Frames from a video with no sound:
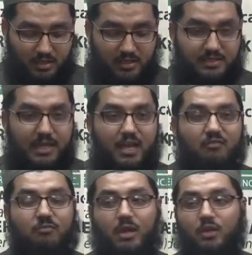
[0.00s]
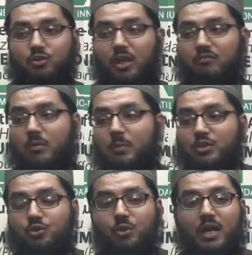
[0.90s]
And he said, I
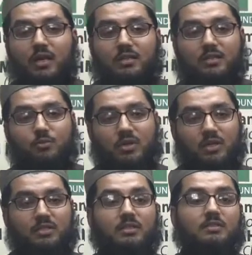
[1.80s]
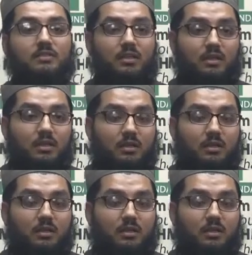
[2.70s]
remember two ayat and one hadith.